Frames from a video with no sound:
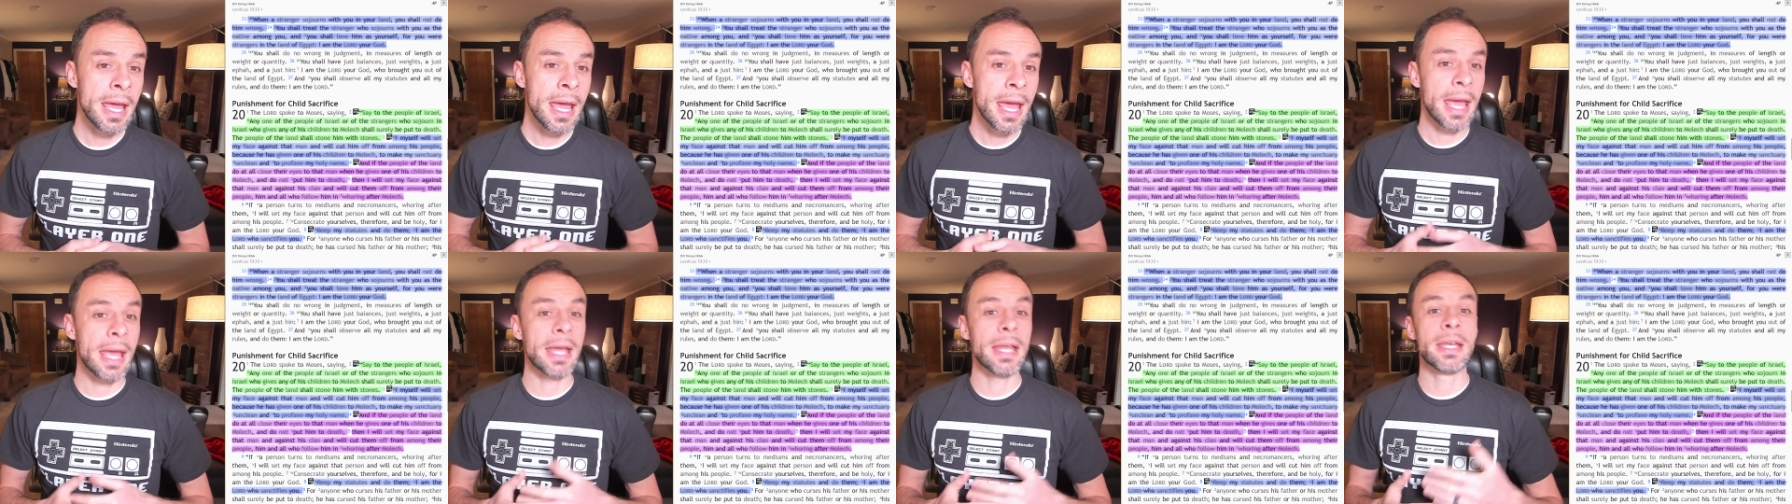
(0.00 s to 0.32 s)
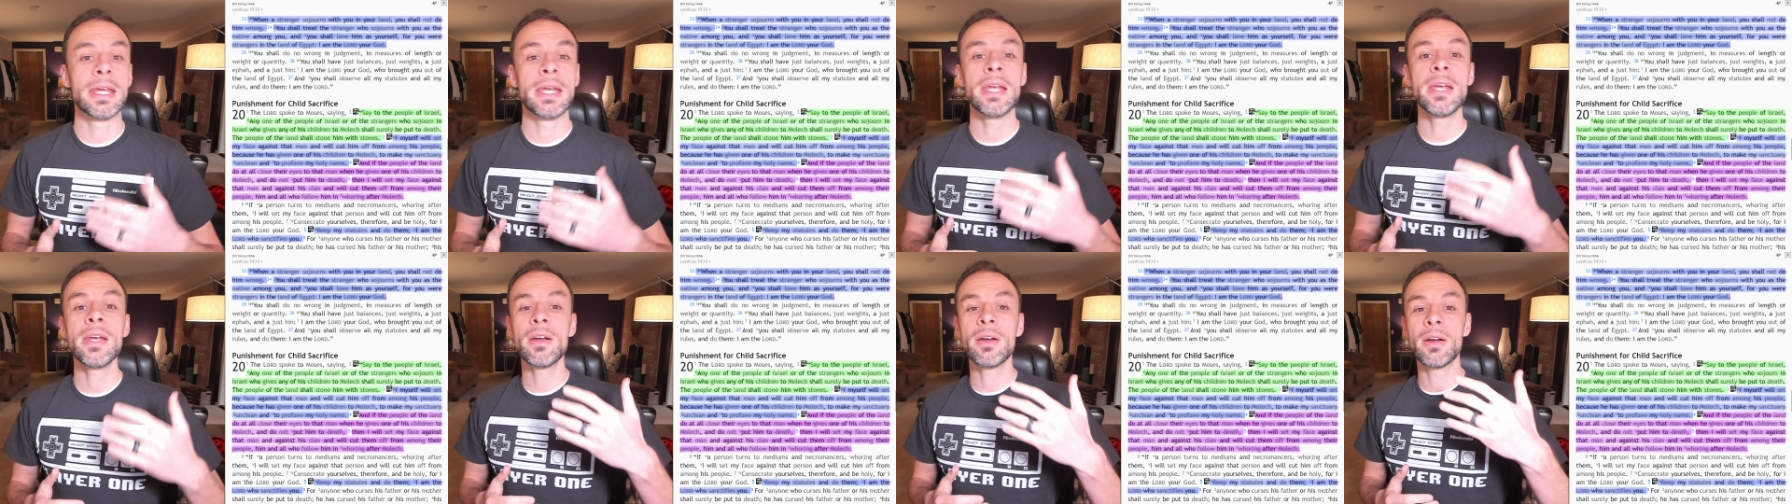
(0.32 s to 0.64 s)
And
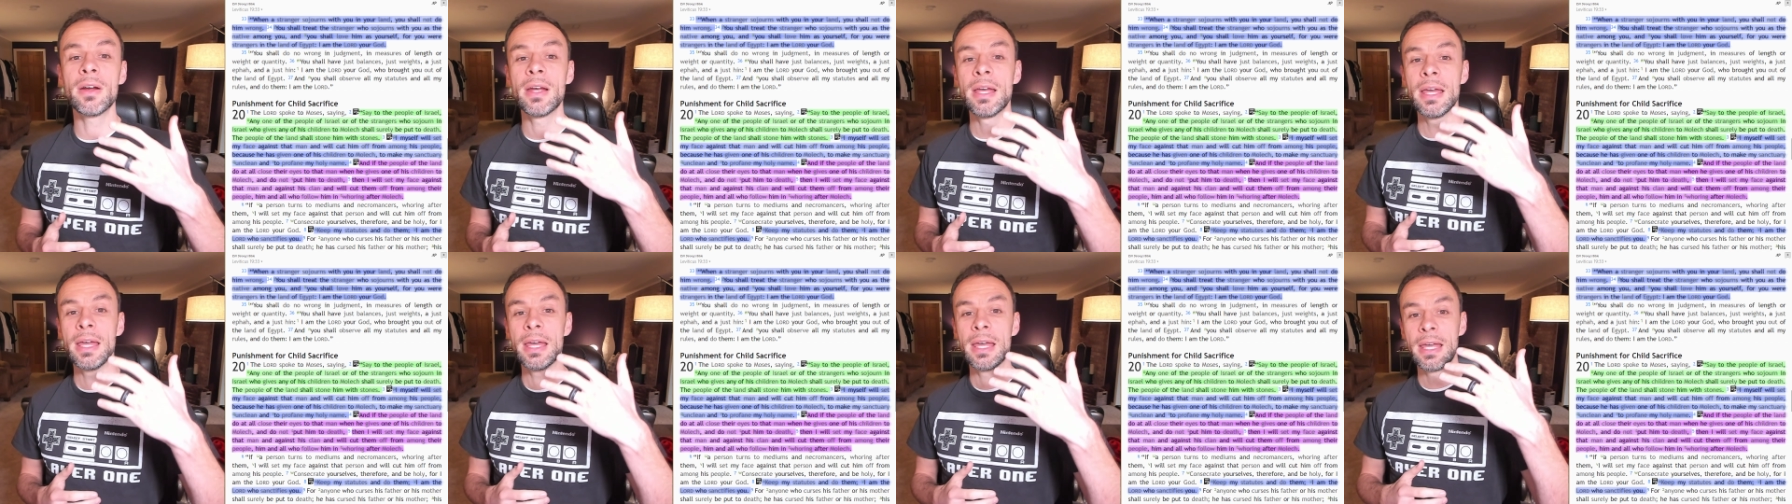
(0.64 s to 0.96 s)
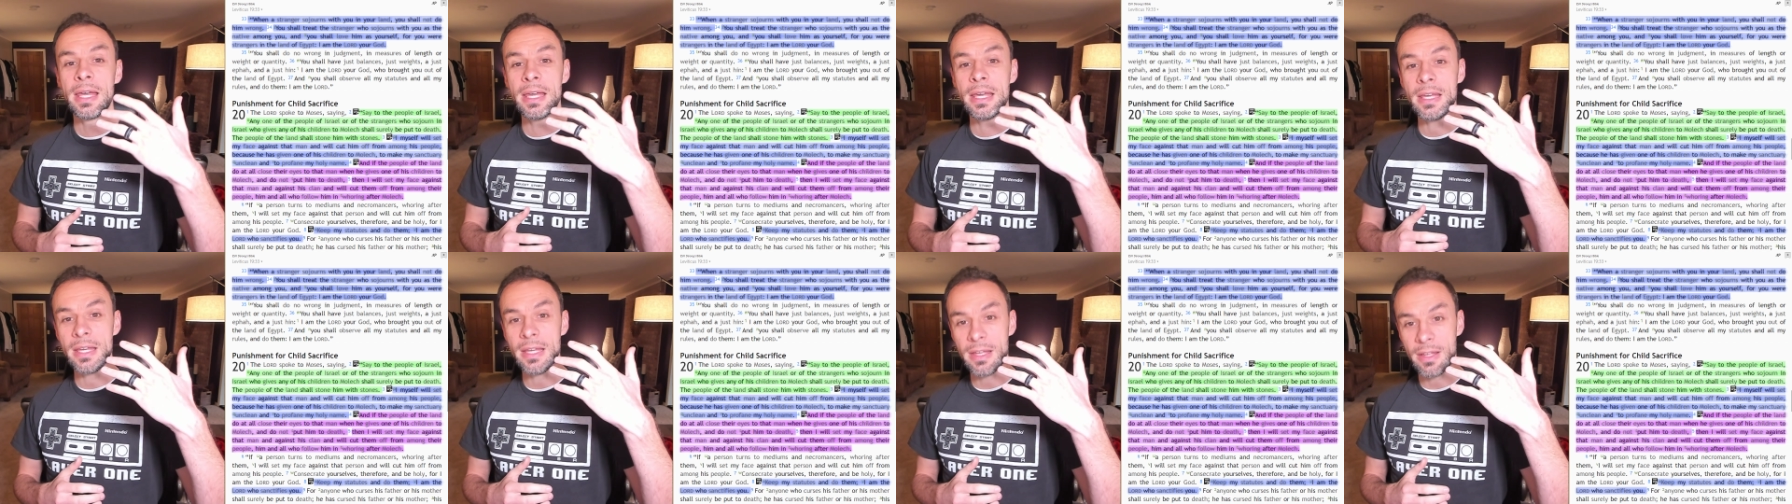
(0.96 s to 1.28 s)
here
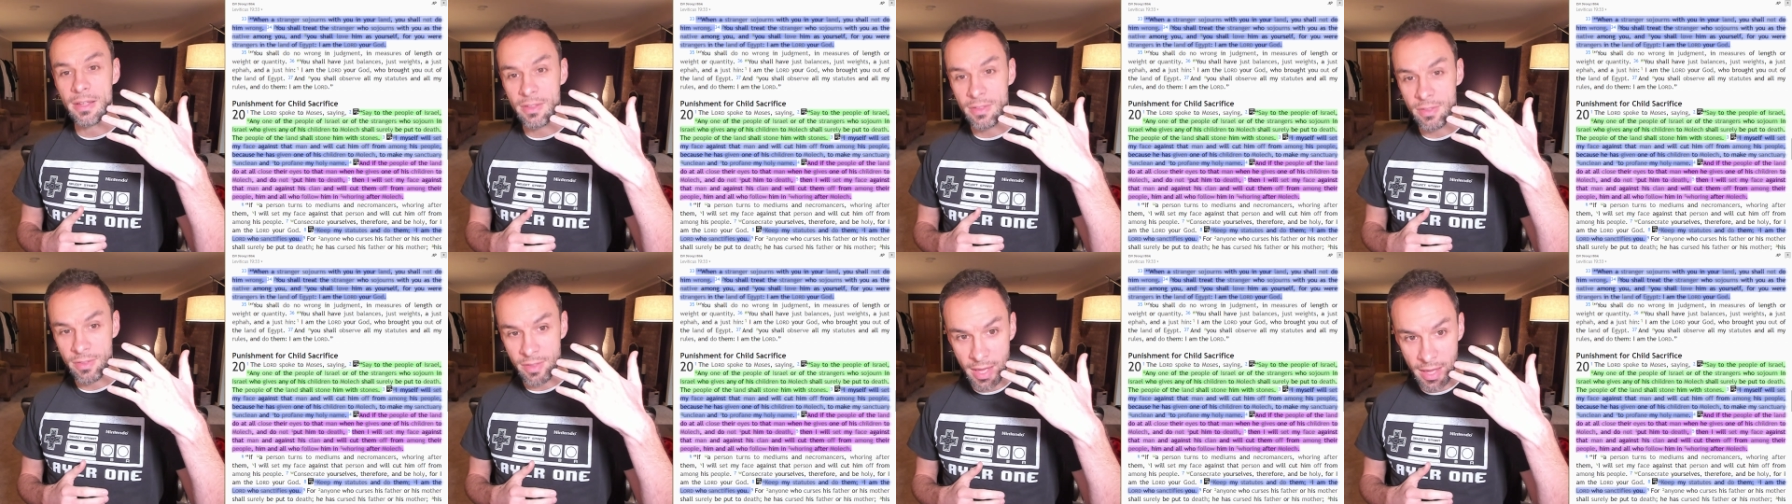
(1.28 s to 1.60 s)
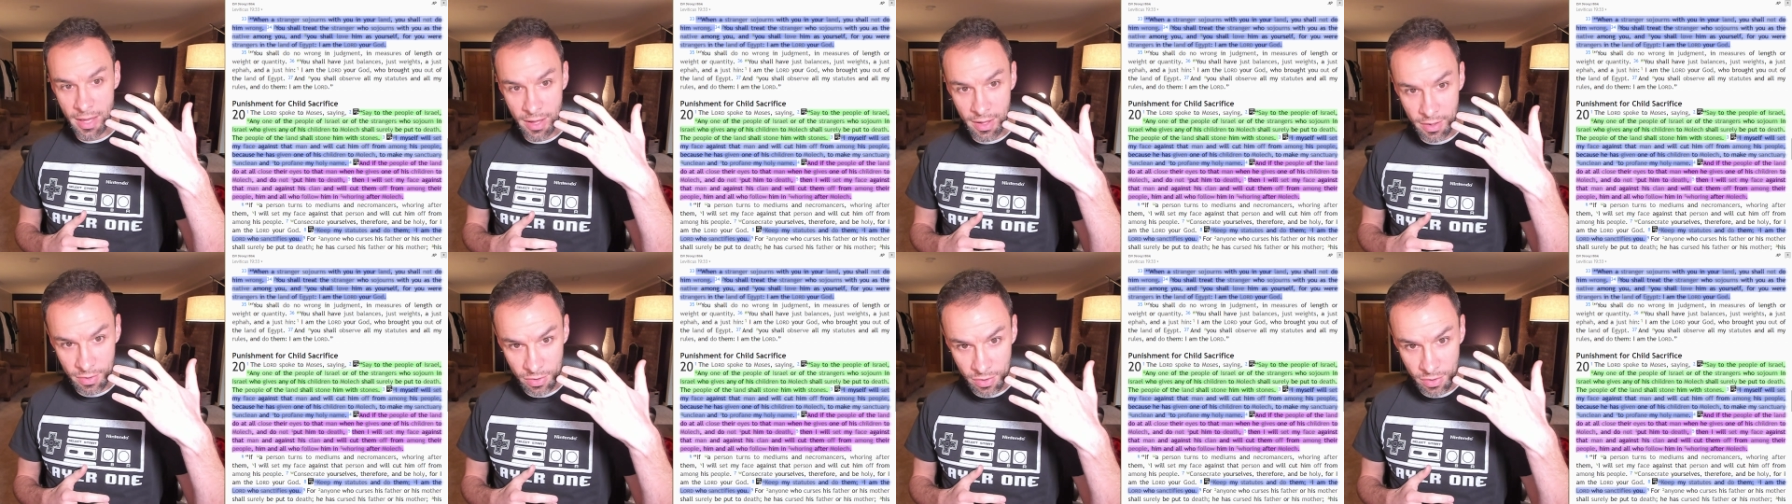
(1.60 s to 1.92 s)
he
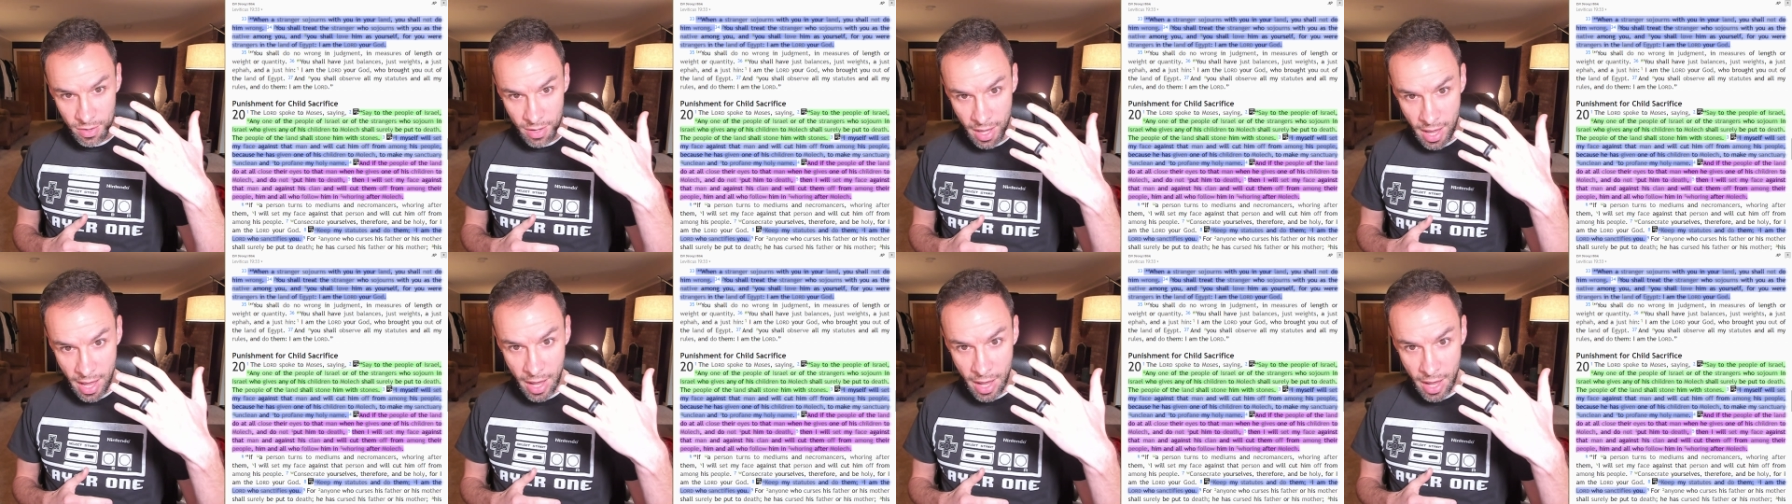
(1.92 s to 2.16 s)
says,